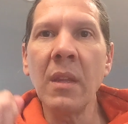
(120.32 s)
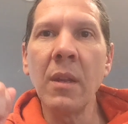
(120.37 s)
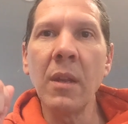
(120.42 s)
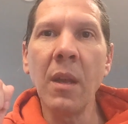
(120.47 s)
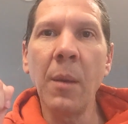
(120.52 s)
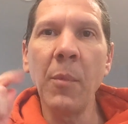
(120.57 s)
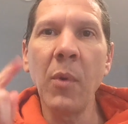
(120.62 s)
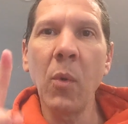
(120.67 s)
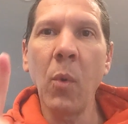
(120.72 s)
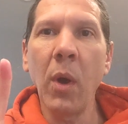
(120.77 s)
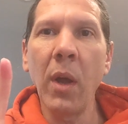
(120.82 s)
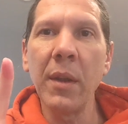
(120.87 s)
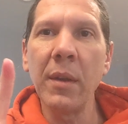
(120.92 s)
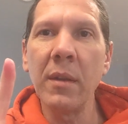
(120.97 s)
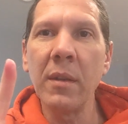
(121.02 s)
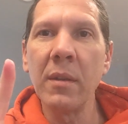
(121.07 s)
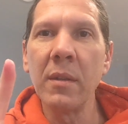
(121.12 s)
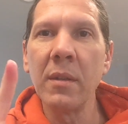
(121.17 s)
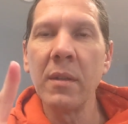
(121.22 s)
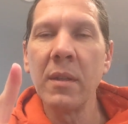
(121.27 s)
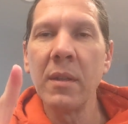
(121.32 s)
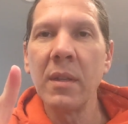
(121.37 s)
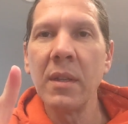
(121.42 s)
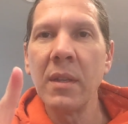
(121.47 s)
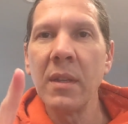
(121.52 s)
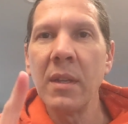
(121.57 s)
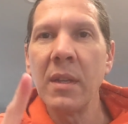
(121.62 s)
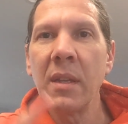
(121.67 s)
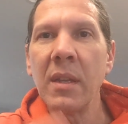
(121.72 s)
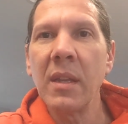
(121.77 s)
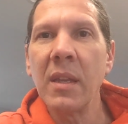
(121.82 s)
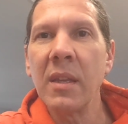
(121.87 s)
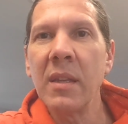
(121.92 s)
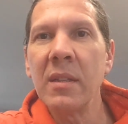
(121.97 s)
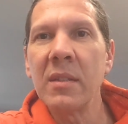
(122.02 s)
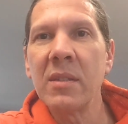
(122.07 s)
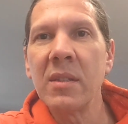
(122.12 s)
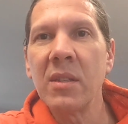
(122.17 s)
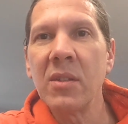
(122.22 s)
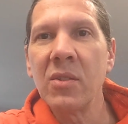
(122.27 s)
Number one
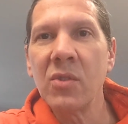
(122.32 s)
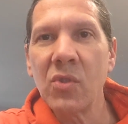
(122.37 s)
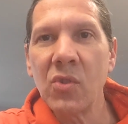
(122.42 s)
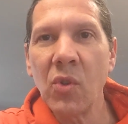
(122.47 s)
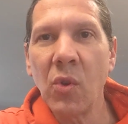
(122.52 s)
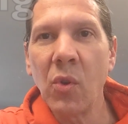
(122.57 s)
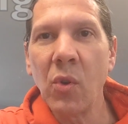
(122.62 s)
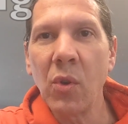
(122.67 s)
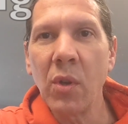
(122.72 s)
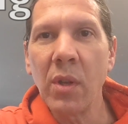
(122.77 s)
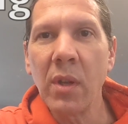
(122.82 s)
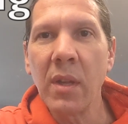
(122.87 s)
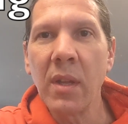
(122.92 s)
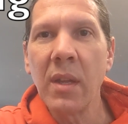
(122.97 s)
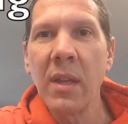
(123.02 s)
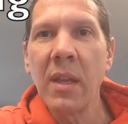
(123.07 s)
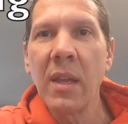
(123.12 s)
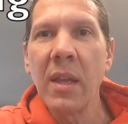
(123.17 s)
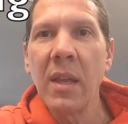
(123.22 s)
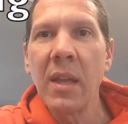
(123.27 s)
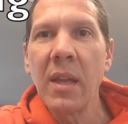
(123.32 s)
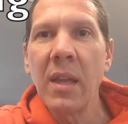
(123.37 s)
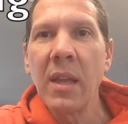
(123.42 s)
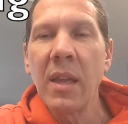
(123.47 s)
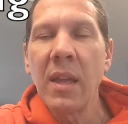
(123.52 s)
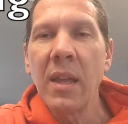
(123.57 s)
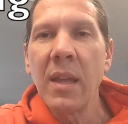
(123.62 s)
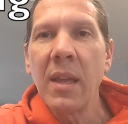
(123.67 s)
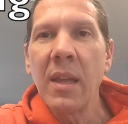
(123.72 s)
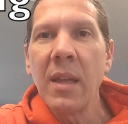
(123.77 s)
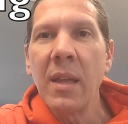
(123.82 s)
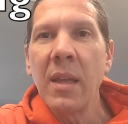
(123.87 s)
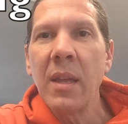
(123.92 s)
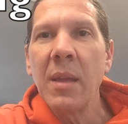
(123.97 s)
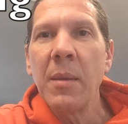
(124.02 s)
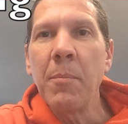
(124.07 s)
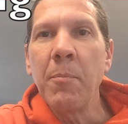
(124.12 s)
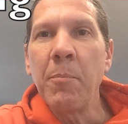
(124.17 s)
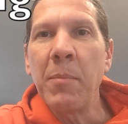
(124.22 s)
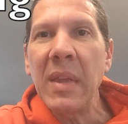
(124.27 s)
is song.
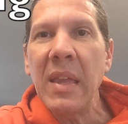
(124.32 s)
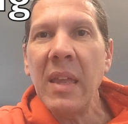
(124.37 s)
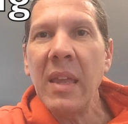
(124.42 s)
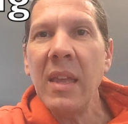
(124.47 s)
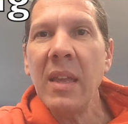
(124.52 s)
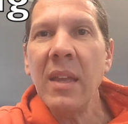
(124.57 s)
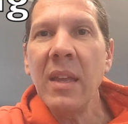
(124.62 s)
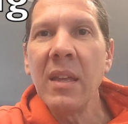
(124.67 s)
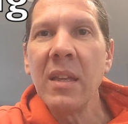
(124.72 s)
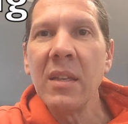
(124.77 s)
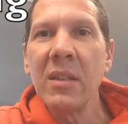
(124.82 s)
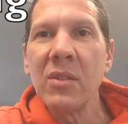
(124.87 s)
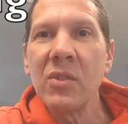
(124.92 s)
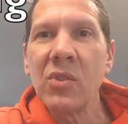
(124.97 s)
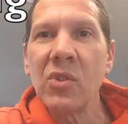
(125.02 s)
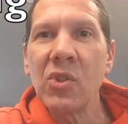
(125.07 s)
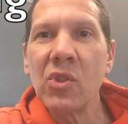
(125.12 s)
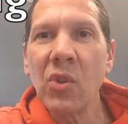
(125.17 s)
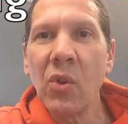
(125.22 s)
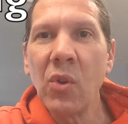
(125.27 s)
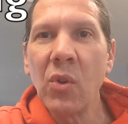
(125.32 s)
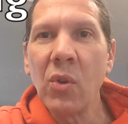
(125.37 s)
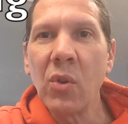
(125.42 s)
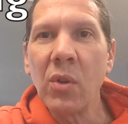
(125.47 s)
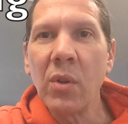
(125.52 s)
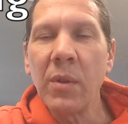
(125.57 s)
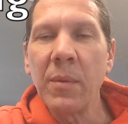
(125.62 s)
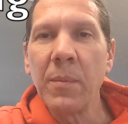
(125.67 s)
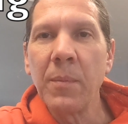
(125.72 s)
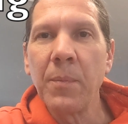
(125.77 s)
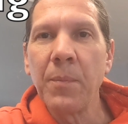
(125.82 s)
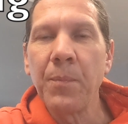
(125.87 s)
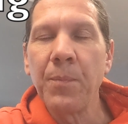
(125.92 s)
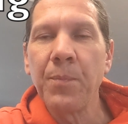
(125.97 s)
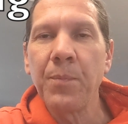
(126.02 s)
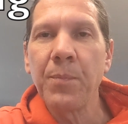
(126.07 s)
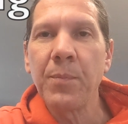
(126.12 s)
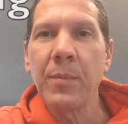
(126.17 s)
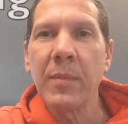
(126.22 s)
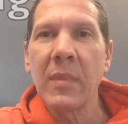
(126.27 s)
Being song.
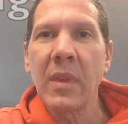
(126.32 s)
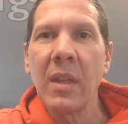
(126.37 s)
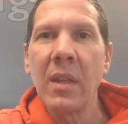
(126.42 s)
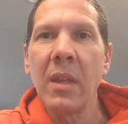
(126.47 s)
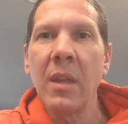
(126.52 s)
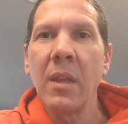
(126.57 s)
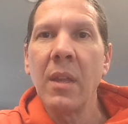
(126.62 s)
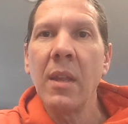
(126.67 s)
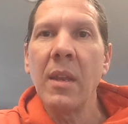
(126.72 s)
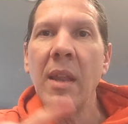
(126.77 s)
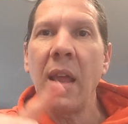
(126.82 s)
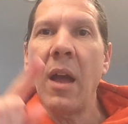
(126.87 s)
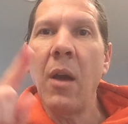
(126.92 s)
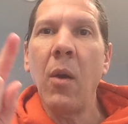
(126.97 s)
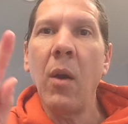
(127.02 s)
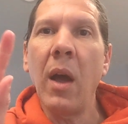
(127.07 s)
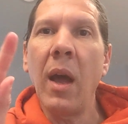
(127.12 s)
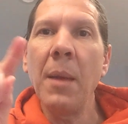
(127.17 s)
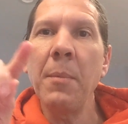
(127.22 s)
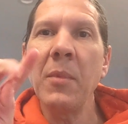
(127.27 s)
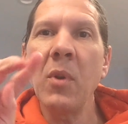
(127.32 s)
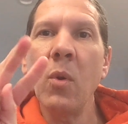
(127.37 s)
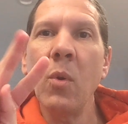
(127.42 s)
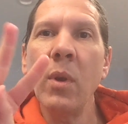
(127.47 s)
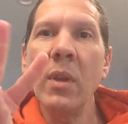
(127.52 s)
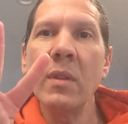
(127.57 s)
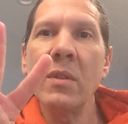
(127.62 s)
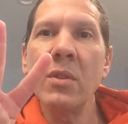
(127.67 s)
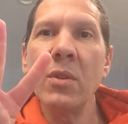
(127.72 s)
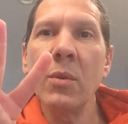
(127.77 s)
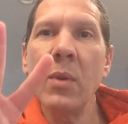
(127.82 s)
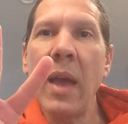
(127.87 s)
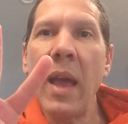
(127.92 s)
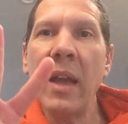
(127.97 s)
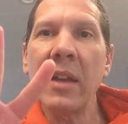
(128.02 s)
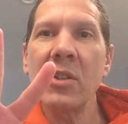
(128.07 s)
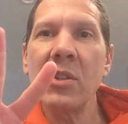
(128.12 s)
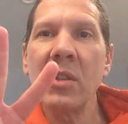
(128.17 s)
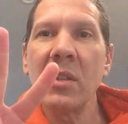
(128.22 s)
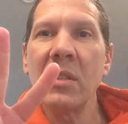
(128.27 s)
Now, I'm going to
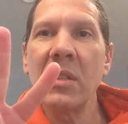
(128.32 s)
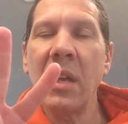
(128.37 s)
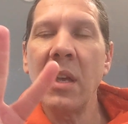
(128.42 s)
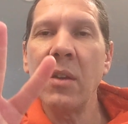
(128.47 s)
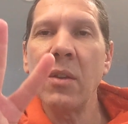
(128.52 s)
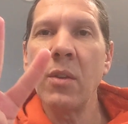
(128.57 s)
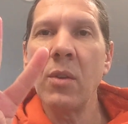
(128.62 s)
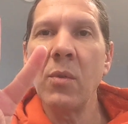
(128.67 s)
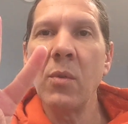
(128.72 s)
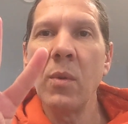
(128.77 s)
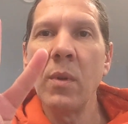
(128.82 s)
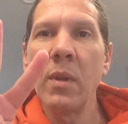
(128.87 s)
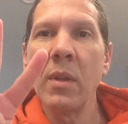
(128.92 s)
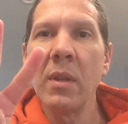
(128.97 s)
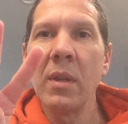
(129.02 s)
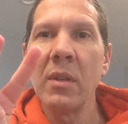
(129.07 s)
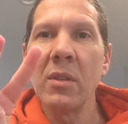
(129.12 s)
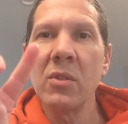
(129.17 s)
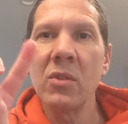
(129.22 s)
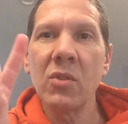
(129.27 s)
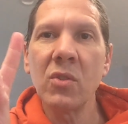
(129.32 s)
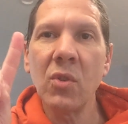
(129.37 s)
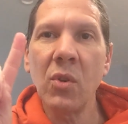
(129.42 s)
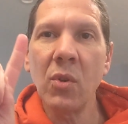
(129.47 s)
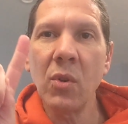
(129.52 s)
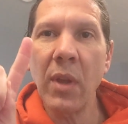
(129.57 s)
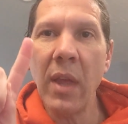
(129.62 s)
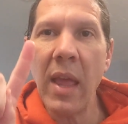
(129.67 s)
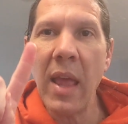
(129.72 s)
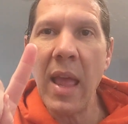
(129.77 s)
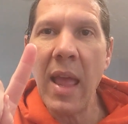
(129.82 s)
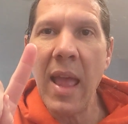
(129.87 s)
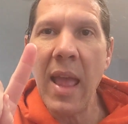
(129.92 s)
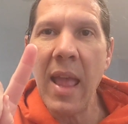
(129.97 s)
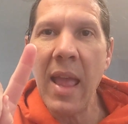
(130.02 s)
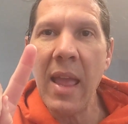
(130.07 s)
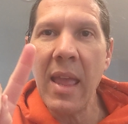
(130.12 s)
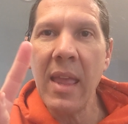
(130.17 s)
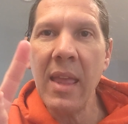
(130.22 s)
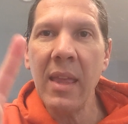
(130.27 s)
actually tell you song
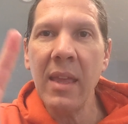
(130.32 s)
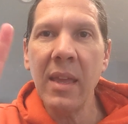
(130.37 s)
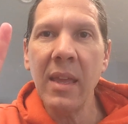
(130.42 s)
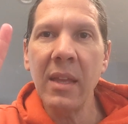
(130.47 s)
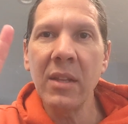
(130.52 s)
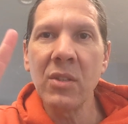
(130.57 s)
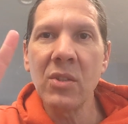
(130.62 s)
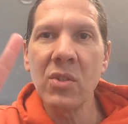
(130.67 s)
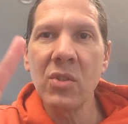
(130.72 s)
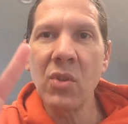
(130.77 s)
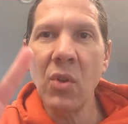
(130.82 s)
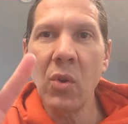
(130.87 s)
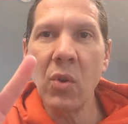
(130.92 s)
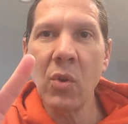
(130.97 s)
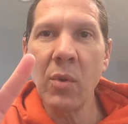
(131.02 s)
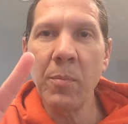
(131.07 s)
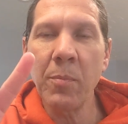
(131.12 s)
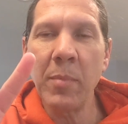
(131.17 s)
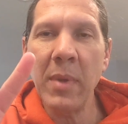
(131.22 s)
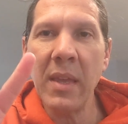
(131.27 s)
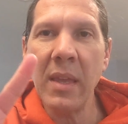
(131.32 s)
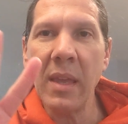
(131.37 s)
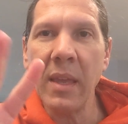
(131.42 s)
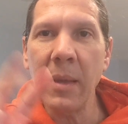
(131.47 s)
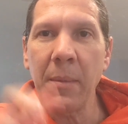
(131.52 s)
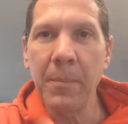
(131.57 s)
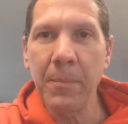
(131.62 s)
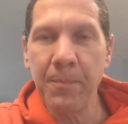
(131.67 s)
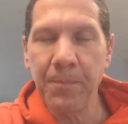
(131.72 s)
A and song B.